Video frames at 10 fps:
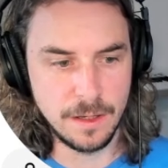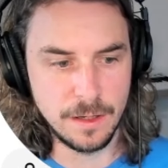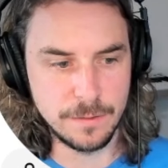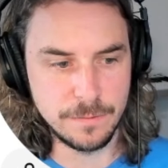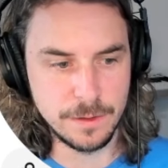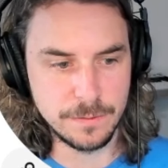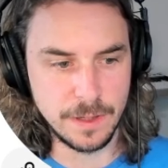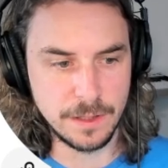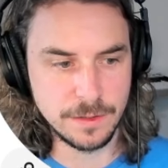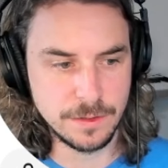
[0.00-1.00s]
of your
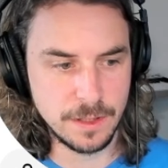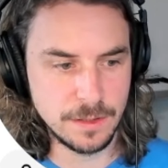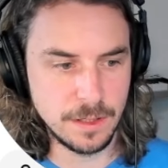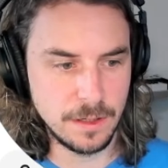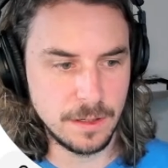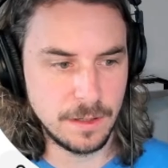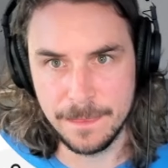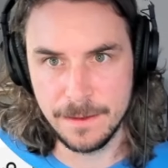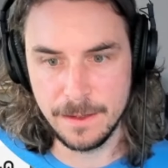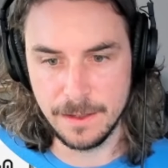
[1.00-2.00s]
file structure
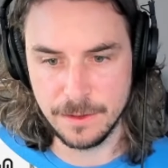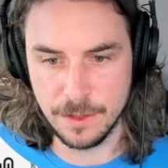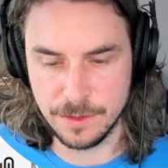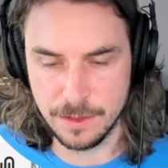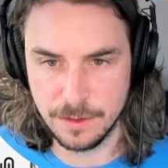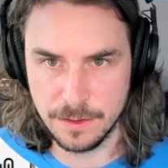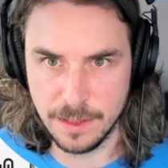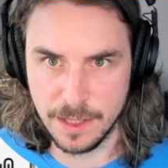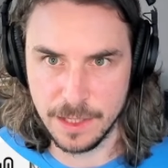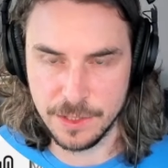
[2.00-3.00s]
in Cursor,
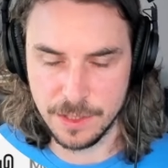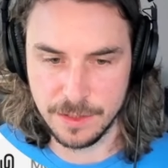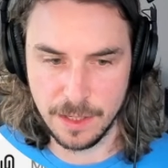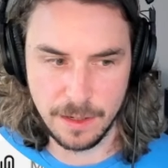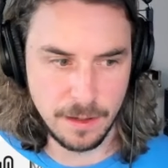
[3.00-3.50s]
like I just did,